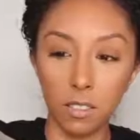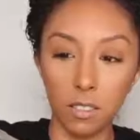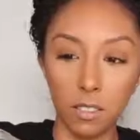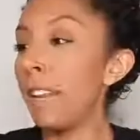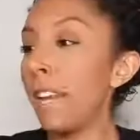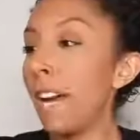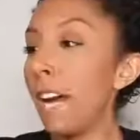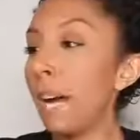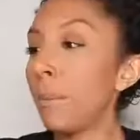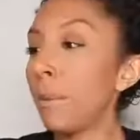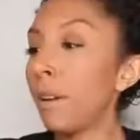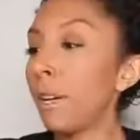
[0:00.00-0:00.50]

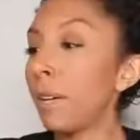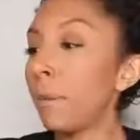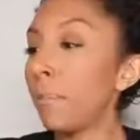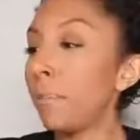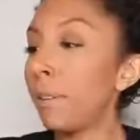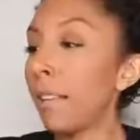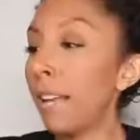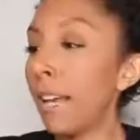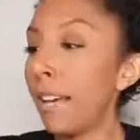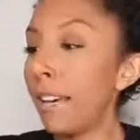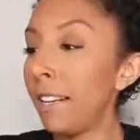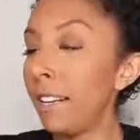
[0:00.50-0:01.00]
And now I'm going to
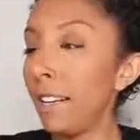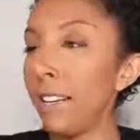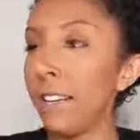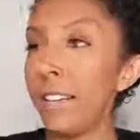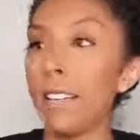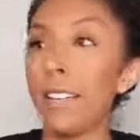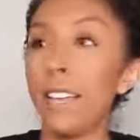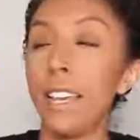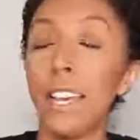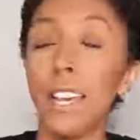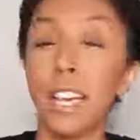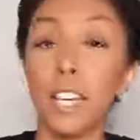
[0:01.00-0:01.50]
apply it
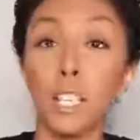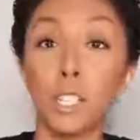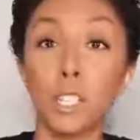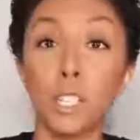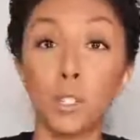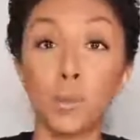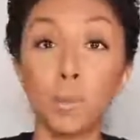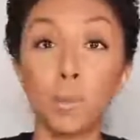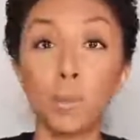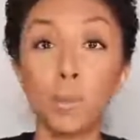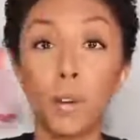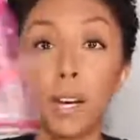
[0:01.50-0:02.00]
in a
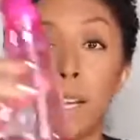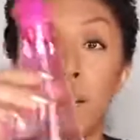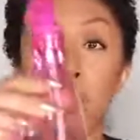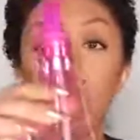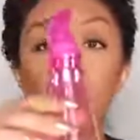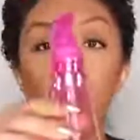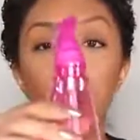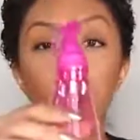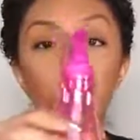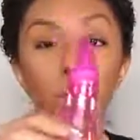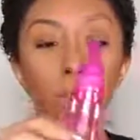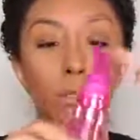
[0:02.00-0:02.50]
spray
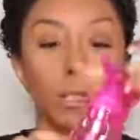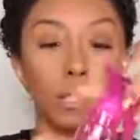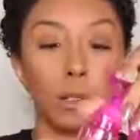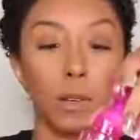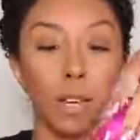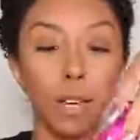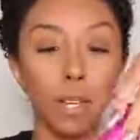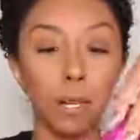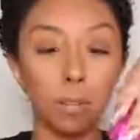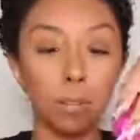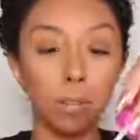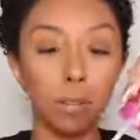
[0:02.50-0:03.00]
bottle so
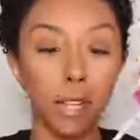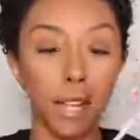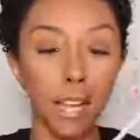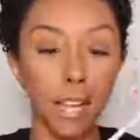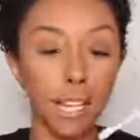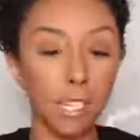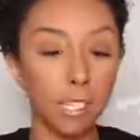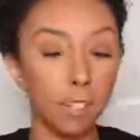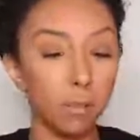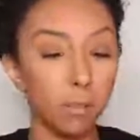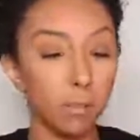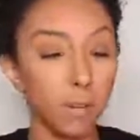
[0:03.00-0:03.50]
I can
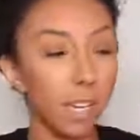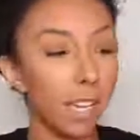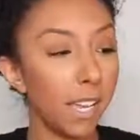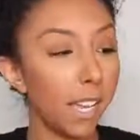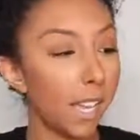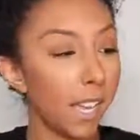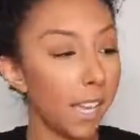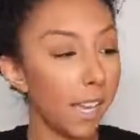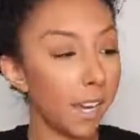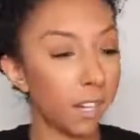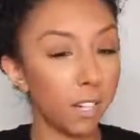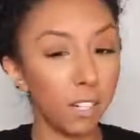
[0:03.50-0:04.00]
apply it to my
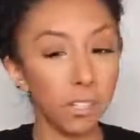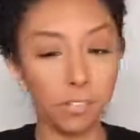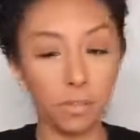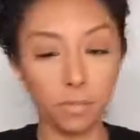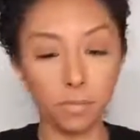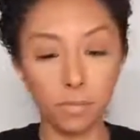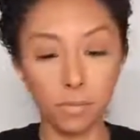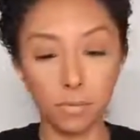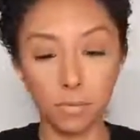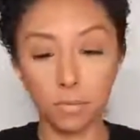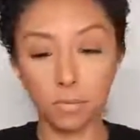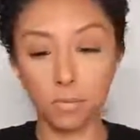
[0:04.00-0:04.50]
hair.
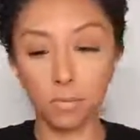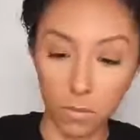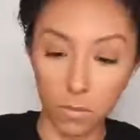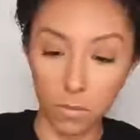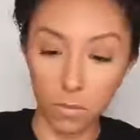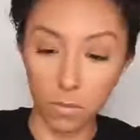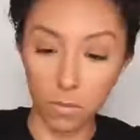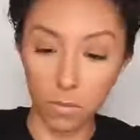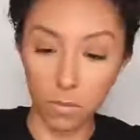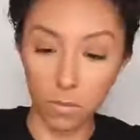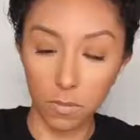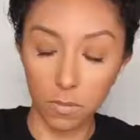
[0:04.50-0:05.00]

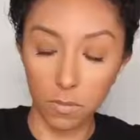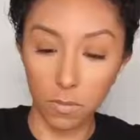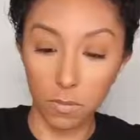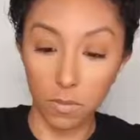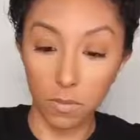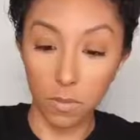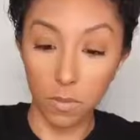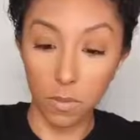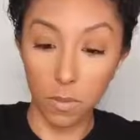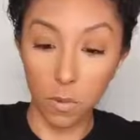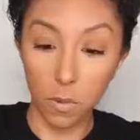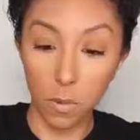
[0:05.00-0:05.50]

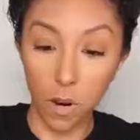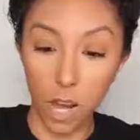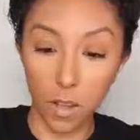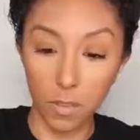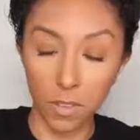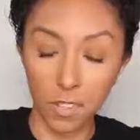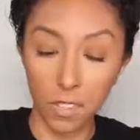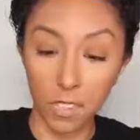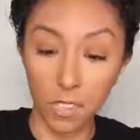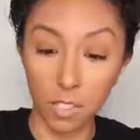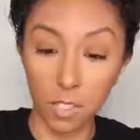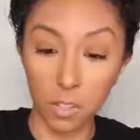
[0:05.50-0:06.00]
Wow,
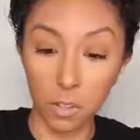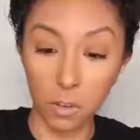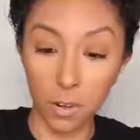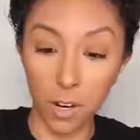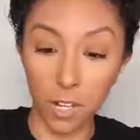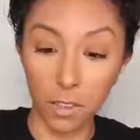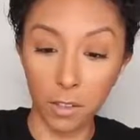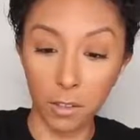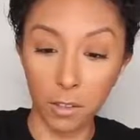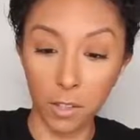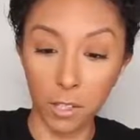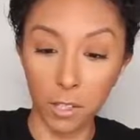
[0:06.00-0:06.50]
this is a
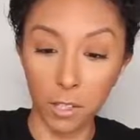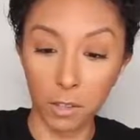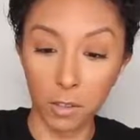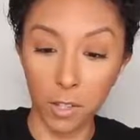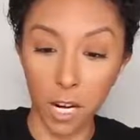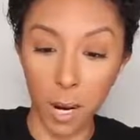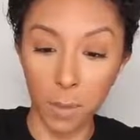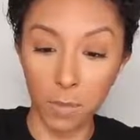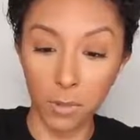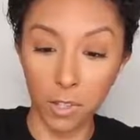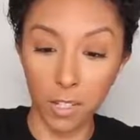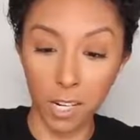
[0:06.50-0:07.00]
great little
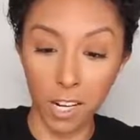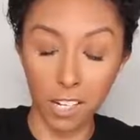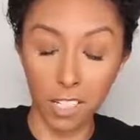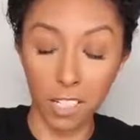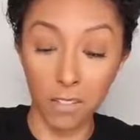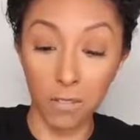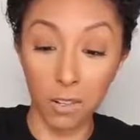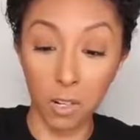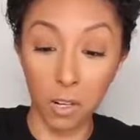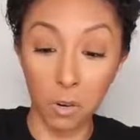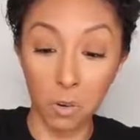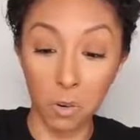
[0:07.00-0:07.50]
contraption. I don't
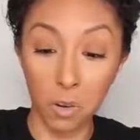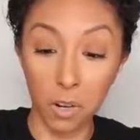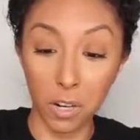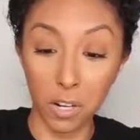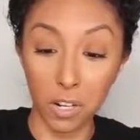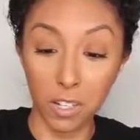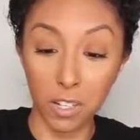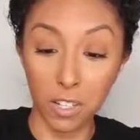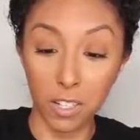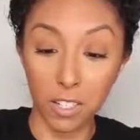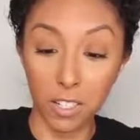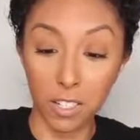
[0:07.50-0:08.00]
even know
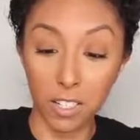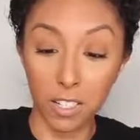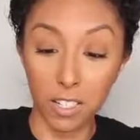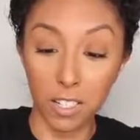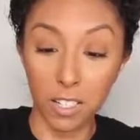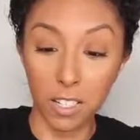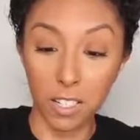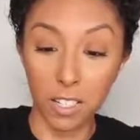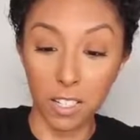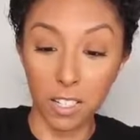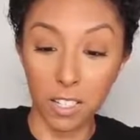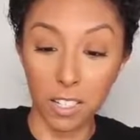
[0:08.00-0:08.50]
where
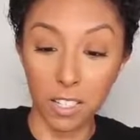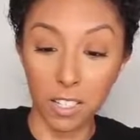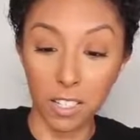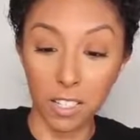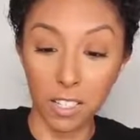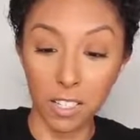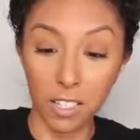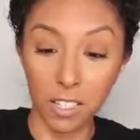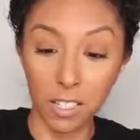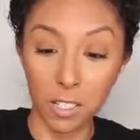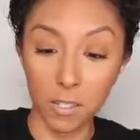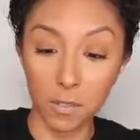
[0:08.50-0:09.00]

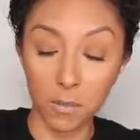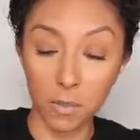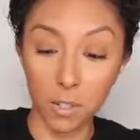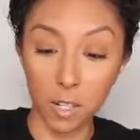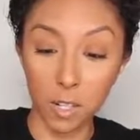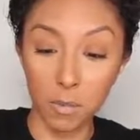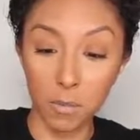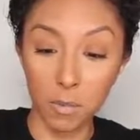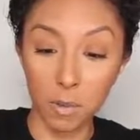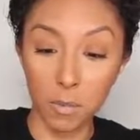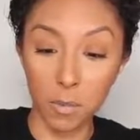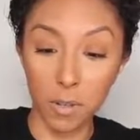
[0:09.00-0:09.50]
this is
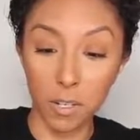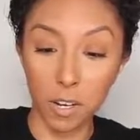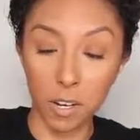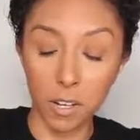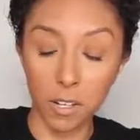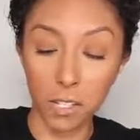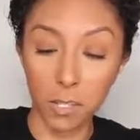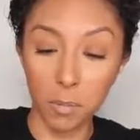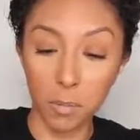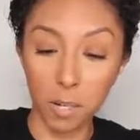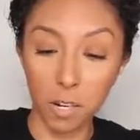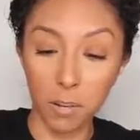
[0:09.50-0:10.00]
from, to be
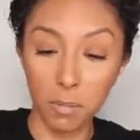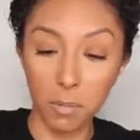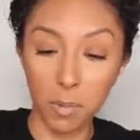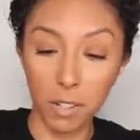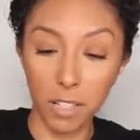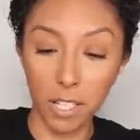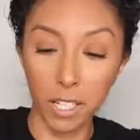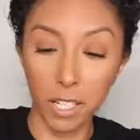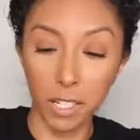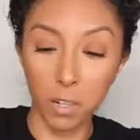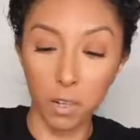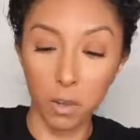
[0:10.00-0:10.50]
honest.
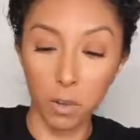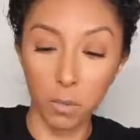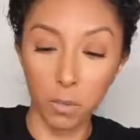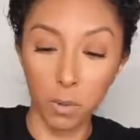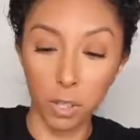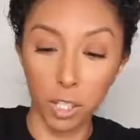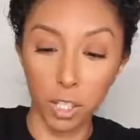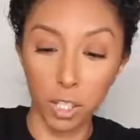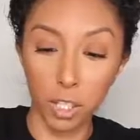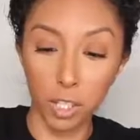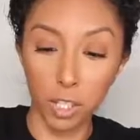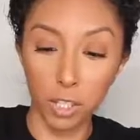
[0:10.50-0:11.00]
Probably like Home
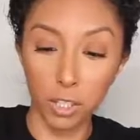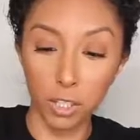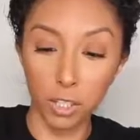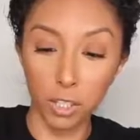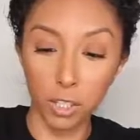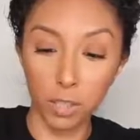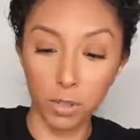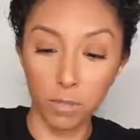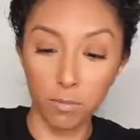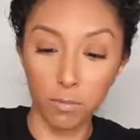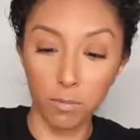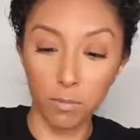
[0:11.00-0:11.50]

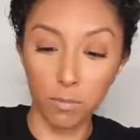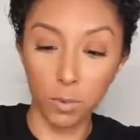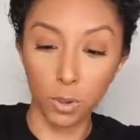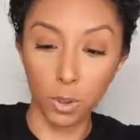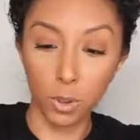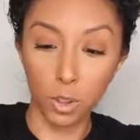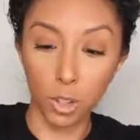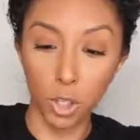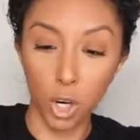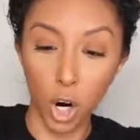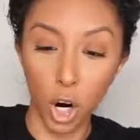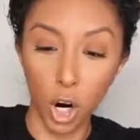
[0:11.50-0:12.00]
Goods,
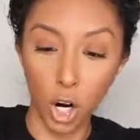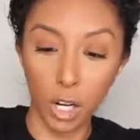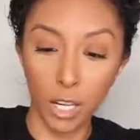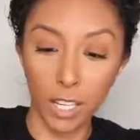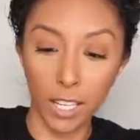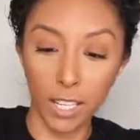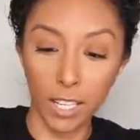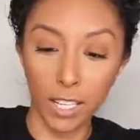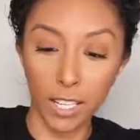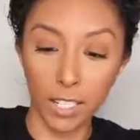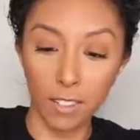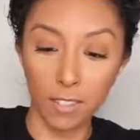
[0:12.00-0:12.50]

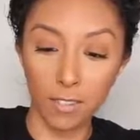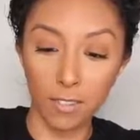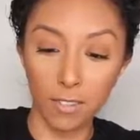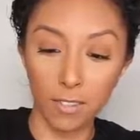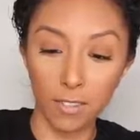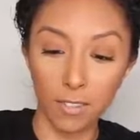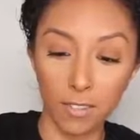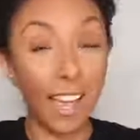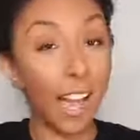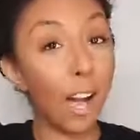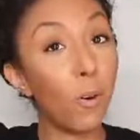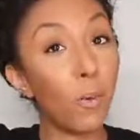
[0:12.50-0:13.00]
Target.
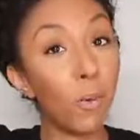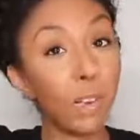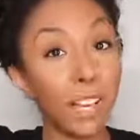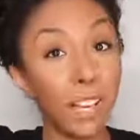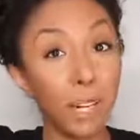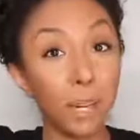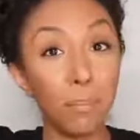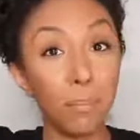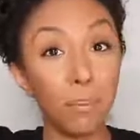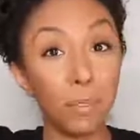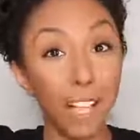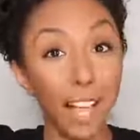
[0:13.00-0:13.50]
Now we
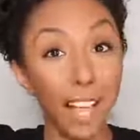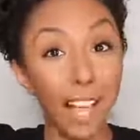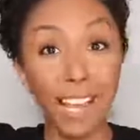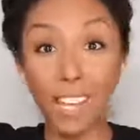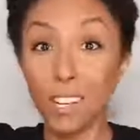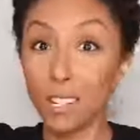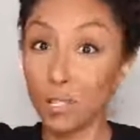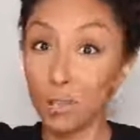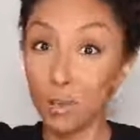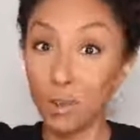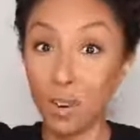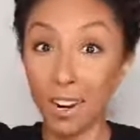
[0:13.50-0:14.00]
can apply
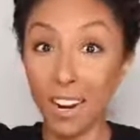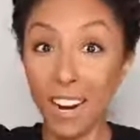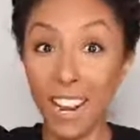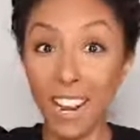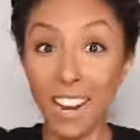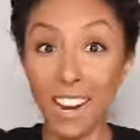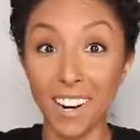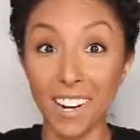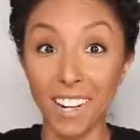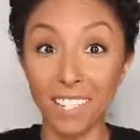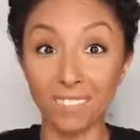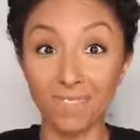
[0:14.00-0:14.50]
it to our
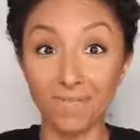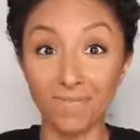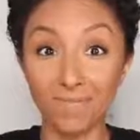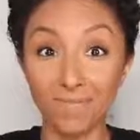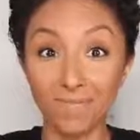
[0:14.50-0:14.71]
hair.